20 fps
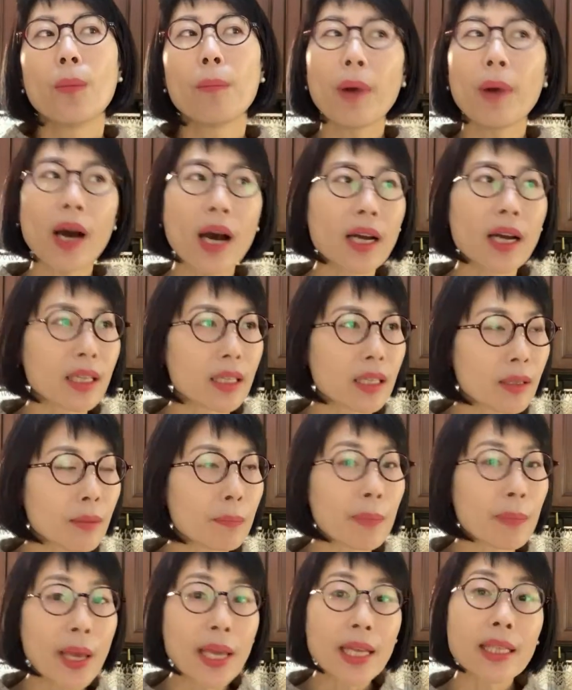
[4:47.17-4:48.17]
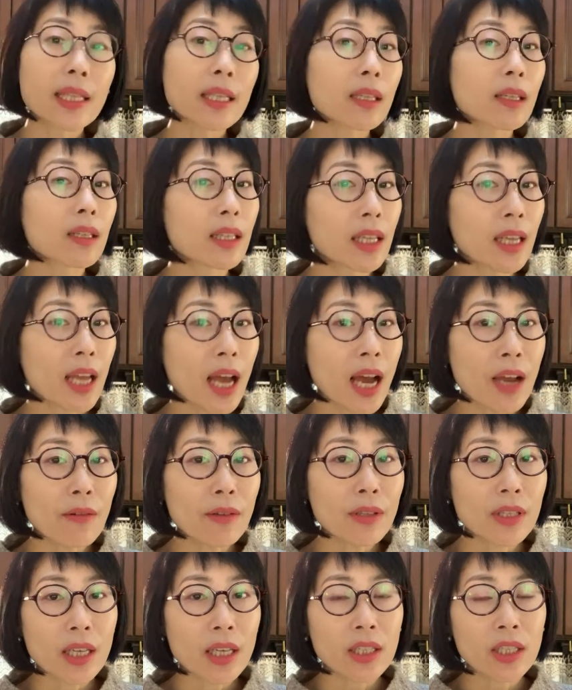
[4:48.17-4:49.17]
but basically, I
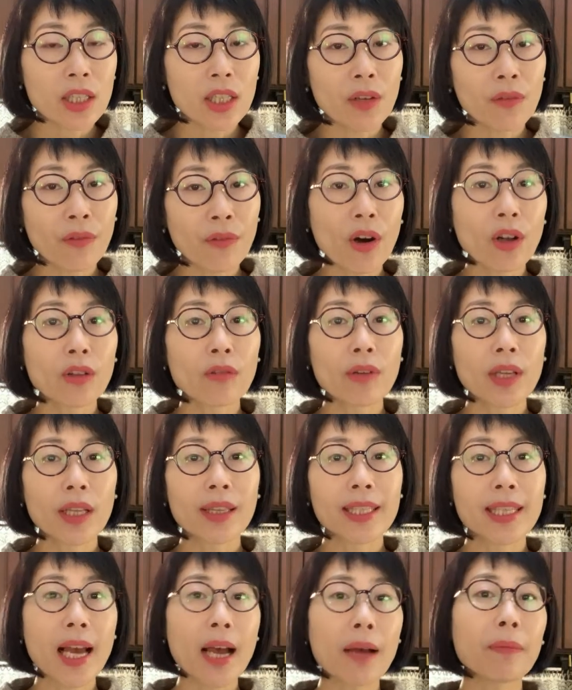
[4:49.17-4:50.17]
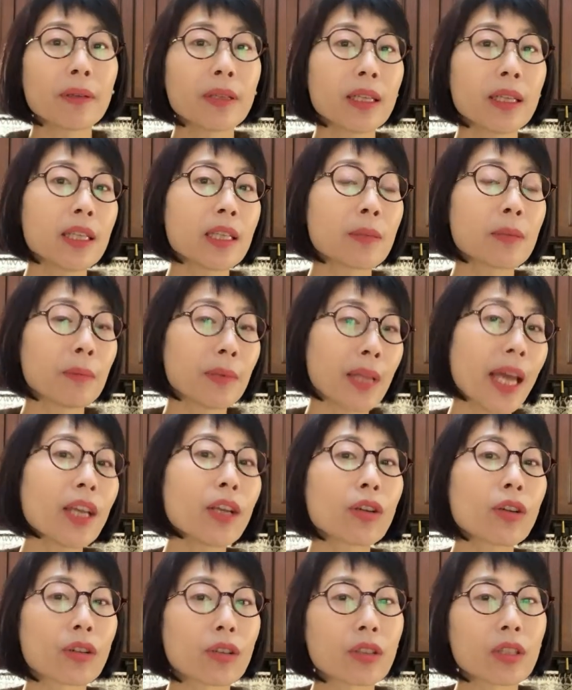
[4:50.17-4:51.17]
was actually following Japanese
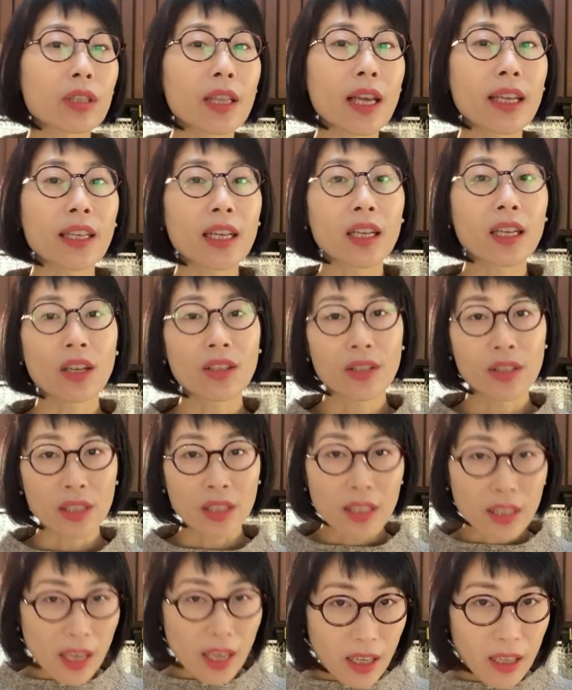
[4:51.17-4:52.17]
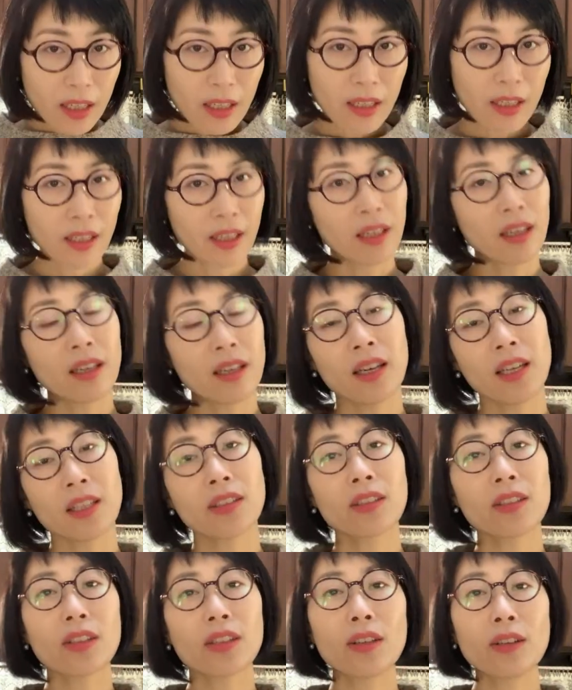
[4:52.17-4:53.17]
players like Godzilla. I
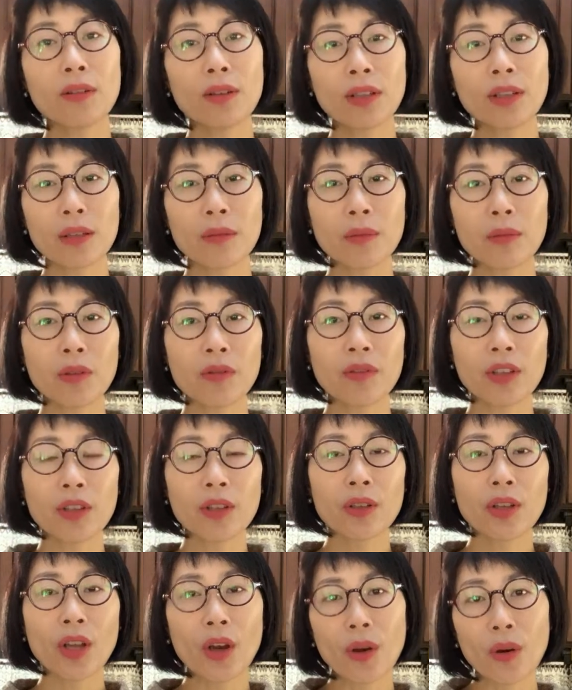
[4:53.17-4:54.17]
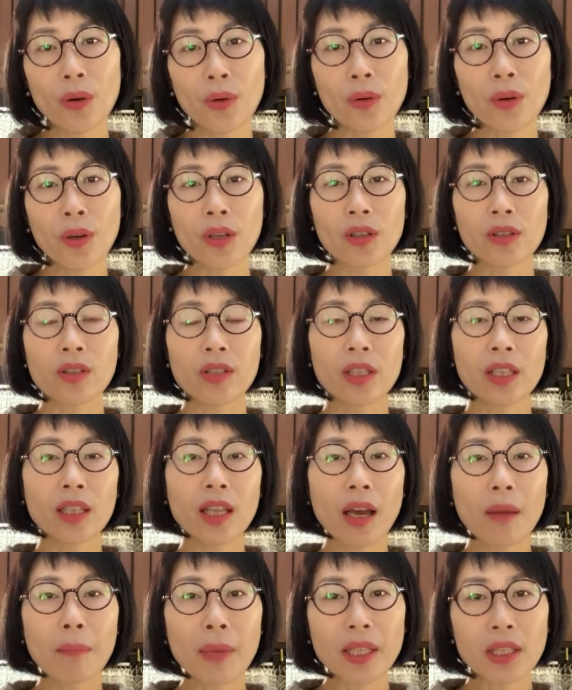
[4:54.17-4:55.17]
don't know. Some of you know
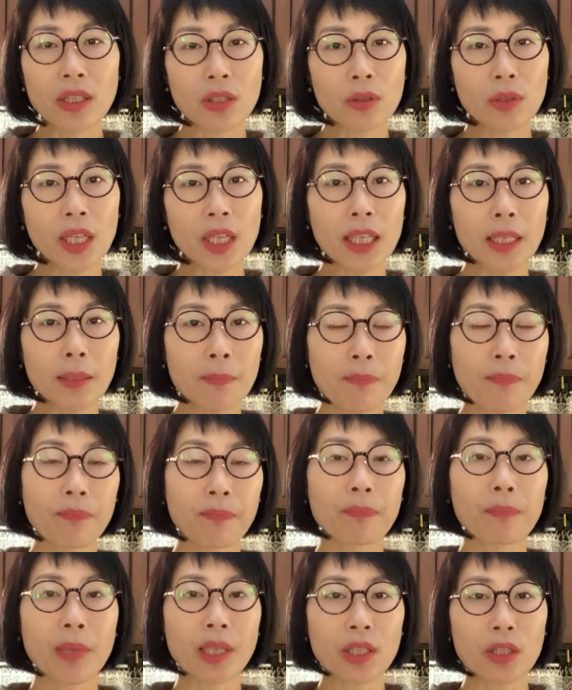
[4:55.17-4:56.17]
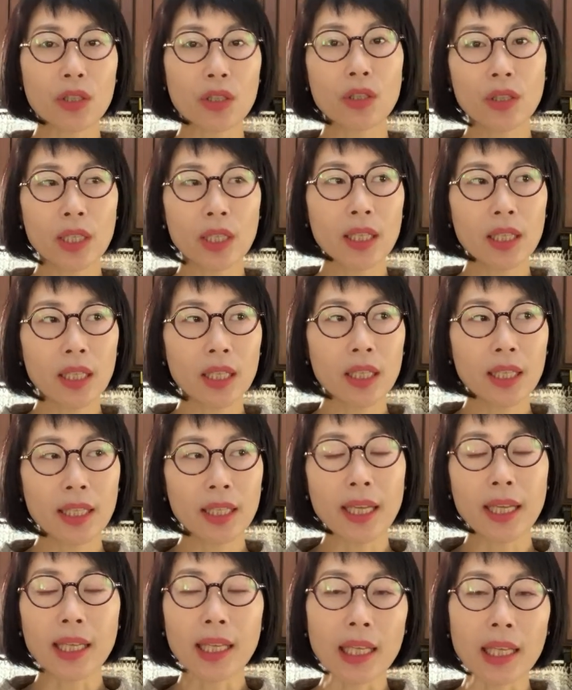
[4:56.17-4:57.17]
Godzilla Matsui, Matsui
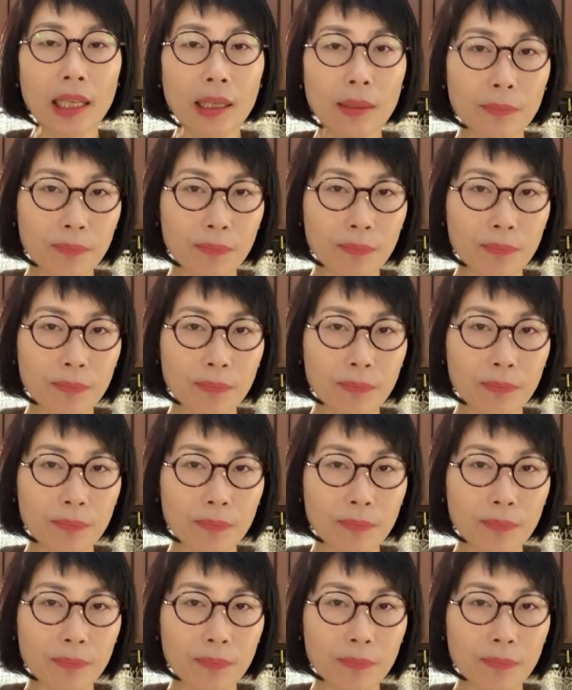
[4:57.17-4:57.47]
Hideki,